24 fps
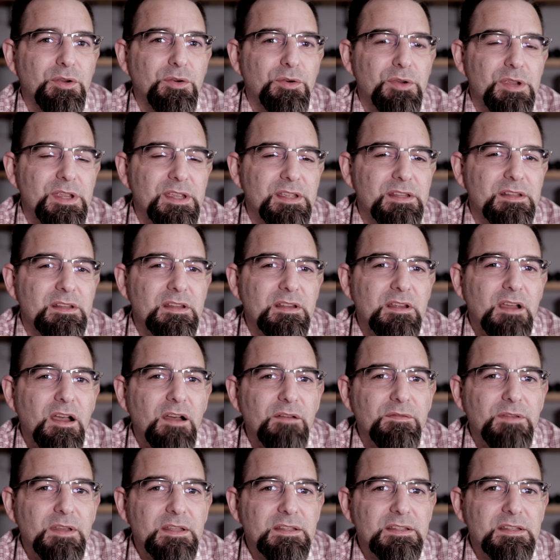green
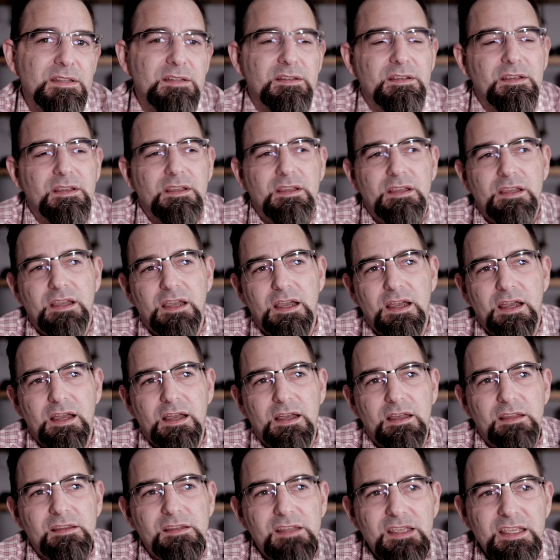of it,
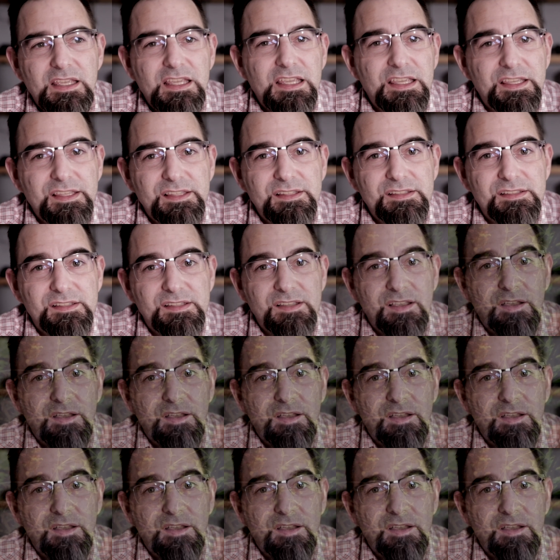the ease